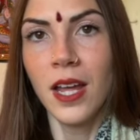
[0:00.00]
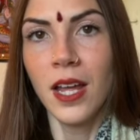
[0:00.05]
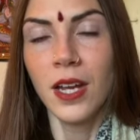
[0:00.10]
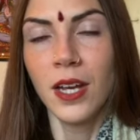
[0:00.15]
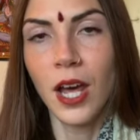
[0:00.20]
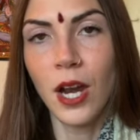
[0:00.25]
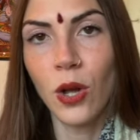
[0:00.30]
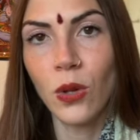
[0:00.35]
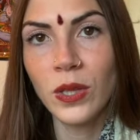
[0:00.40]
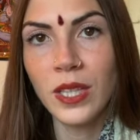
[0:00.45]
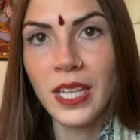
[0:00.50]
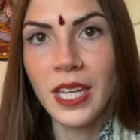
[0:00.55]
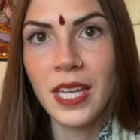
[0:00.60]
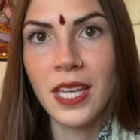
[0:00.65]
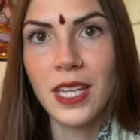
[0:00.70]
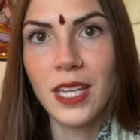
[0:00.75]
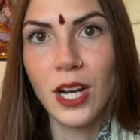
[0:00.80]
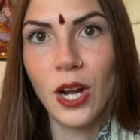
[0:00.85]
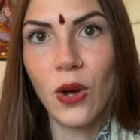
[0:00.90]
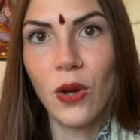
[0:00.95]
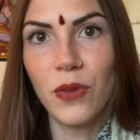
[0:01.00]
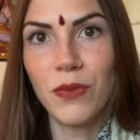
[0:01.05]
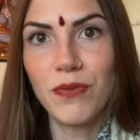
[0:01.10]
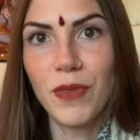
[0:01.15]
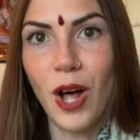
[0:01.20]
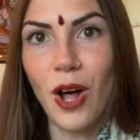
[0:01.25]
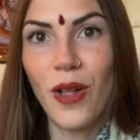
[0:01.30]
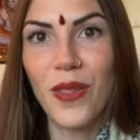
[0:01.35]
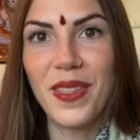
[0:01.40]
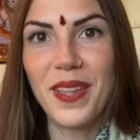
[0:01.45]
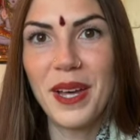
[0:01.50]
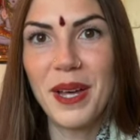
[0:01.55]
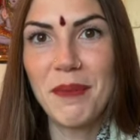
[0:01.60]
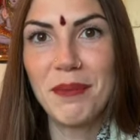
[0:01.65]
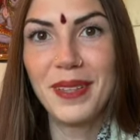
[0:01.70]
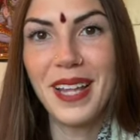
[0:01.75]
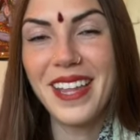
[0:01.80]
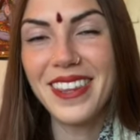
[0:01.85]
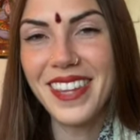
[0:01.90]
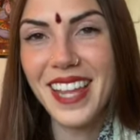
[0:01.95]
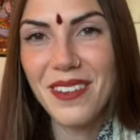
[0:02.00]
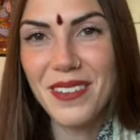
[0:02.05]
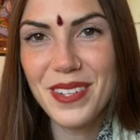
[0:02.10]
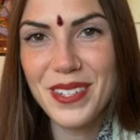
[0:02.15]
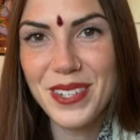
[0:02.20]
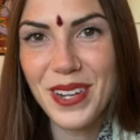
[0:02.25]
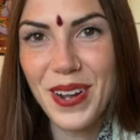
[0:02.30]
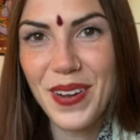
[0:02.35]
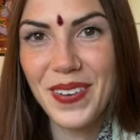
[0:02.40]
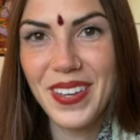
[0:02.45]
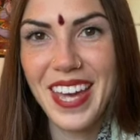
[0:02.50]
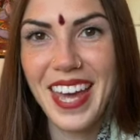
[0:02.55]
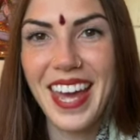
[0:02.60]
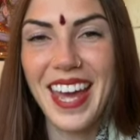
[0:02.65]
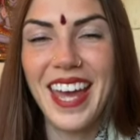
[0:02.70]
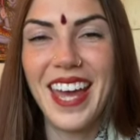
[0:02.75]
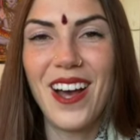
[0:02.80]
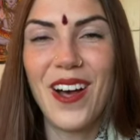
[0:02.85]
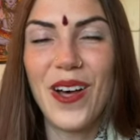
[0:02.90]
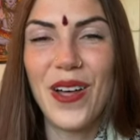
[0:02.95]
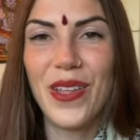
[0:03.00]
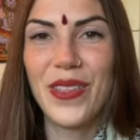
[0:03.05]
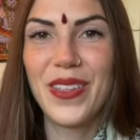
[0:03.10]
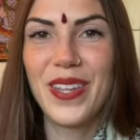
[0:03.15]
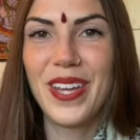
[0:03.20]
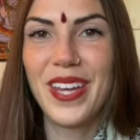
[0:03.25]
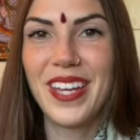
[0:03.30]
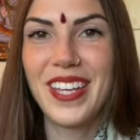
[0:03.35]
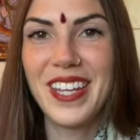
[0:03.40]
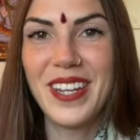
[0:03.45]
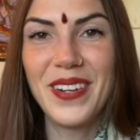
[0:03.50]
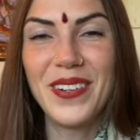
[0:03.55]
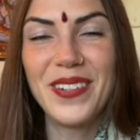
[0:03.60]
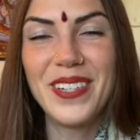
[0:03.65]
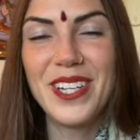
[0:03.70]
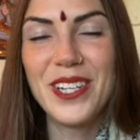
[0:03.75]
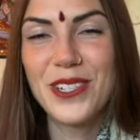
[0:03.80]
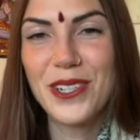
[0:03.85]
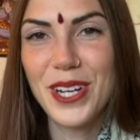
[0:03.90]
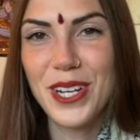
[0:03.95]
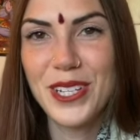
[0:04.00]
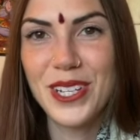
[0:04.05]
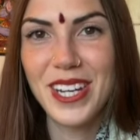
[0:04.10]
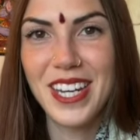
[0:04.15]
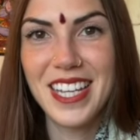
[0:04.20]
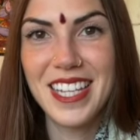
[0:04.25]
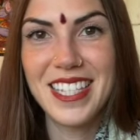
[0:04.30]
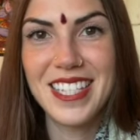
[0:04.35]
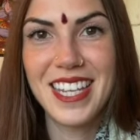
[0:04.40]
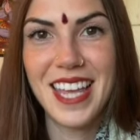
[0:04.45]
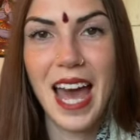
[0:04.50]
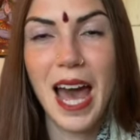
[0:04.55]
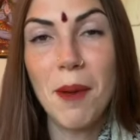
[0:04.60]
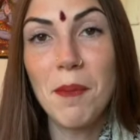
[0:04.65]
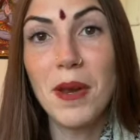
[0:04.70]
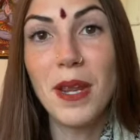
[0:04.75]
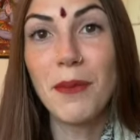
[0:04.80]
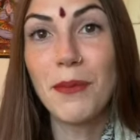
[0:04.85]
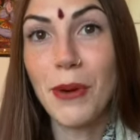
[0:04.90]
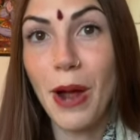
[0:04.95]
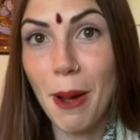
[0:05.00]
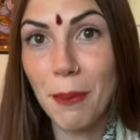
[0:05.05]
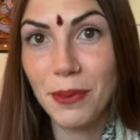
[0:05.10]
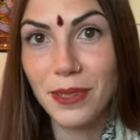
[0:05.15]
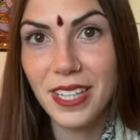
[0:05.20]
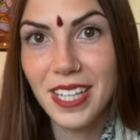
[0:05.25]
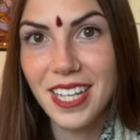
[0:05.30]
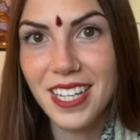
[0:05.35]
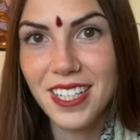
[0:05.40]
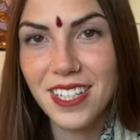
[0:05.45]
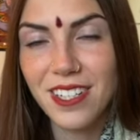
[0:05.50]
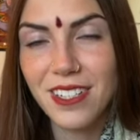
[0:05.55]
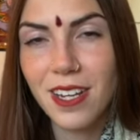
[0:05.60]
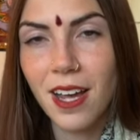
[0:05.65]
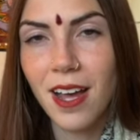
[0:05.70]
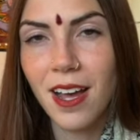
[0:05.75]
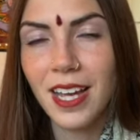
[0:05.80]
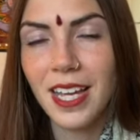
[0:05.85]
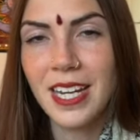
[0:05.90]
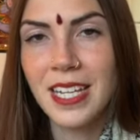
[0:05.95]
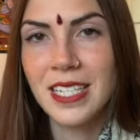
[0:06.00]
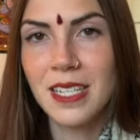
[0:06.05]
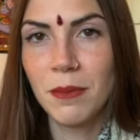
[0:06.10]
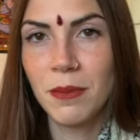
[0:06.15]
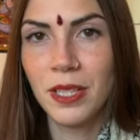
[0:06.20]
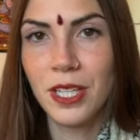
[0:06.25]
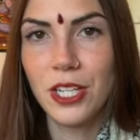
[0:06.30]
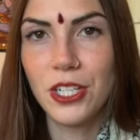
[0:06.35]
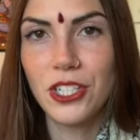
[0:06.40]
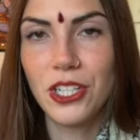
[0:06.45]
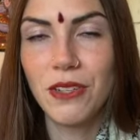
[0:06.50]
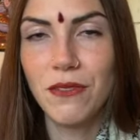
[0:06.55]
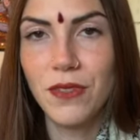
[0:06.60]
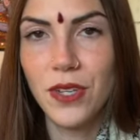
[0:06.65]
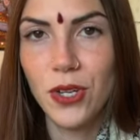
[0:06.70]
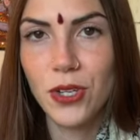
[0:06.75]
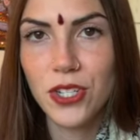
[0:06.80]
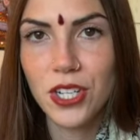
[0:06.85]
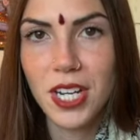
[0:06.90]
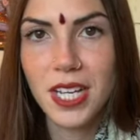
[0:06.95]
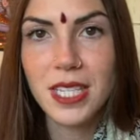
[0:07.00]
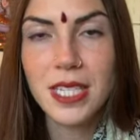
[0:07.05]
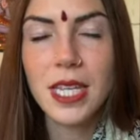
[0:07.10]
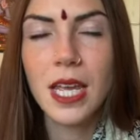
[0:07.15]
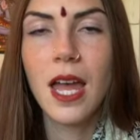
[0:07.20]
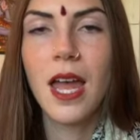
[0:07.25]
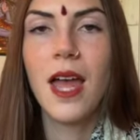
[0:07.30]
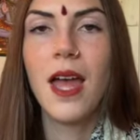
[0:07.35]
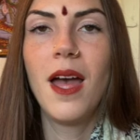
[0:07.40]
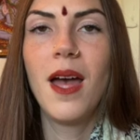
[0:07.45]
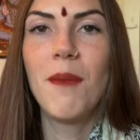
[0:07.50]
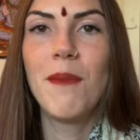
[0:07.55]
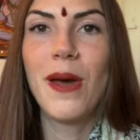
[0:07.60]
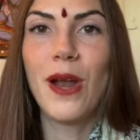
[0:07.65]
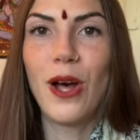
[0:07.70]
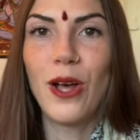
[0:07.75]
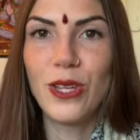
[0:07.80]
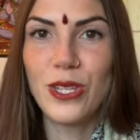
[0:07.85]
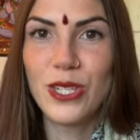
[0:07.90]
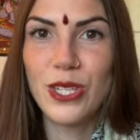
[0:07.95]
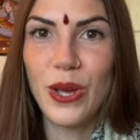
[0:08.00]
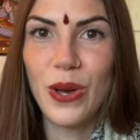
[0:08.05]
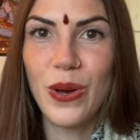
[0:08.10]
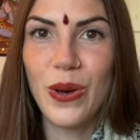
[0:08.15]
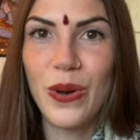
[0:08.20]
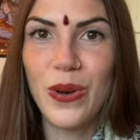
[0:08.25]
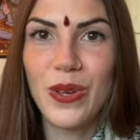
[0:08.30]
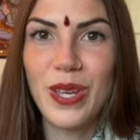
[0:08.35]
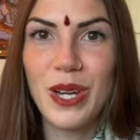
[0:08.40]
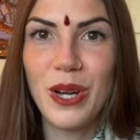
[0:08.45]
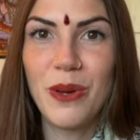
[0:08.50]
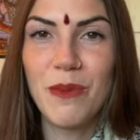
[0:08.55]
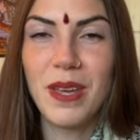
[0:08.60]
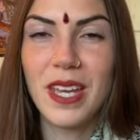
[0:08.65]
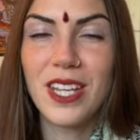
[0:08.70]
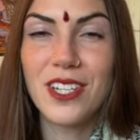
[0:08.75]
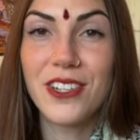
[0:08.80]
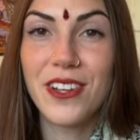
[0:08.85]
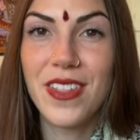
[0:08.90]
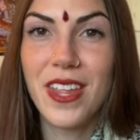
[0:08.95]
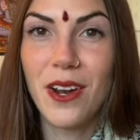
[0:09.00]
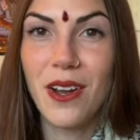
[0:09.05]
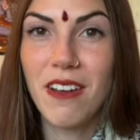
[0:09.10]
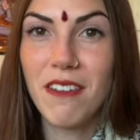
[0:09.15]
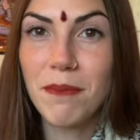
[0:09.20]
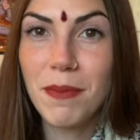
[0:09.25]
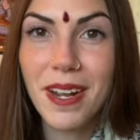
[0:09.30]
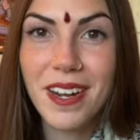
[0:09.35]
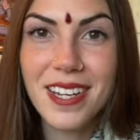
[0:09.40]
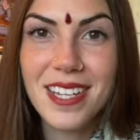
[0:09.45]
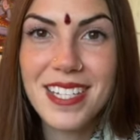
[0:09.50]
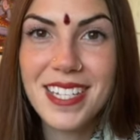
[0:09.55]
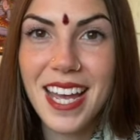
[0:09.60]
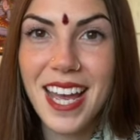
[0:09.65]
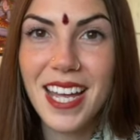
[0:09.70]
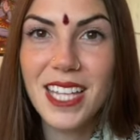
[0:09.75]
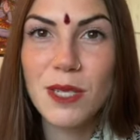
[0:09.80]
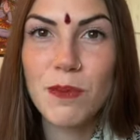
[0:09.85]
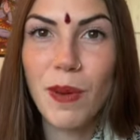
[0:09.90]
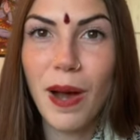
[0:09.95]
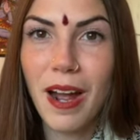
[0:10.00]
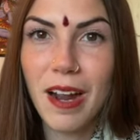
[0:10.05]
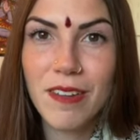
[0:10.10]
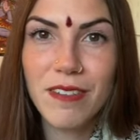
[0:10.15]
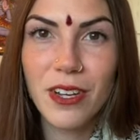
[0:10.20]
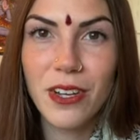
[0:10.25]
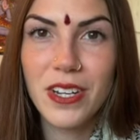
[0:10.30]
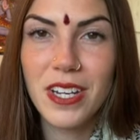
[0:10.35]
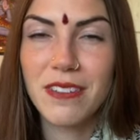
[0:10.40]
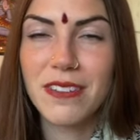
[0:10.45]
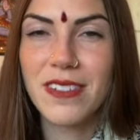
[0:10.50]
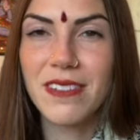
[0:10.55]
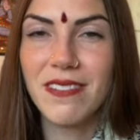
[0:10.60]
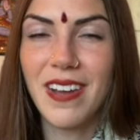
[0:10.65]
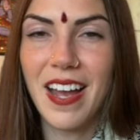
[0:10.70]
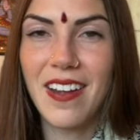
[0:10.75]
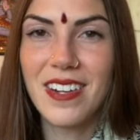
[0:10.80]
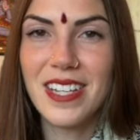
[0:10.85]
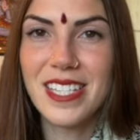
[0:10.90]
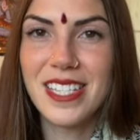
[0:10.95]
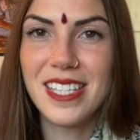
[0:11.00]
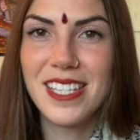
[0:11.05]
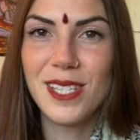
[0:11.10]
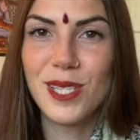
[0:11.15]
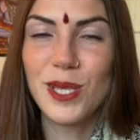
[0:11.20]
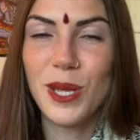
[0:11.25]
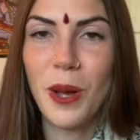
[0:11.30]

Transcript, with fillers: not only, you know, all the blood levels are okay, all the, you know, nutrition is happening properly in your dog and assimilation of nutrients, but also, you know, making sure they don't have parasites, parvo, different viruses.